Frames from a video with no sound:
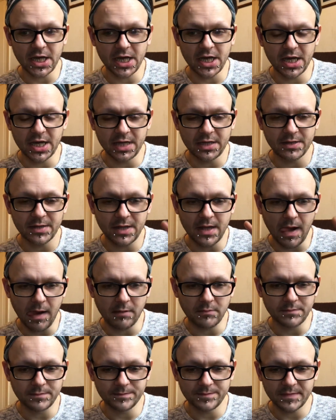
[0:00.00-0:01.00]
as
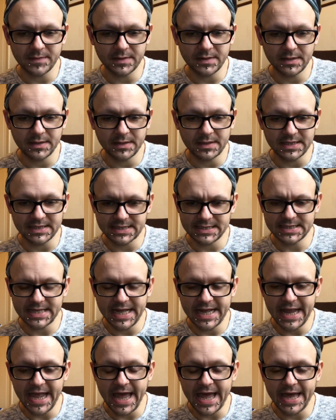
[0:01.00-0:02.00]
I
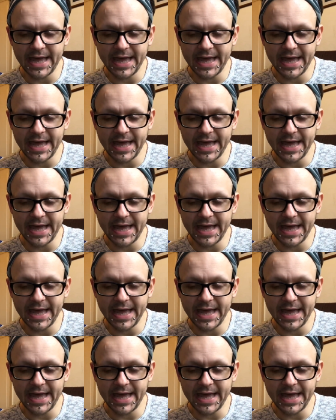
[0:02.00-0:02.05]
say,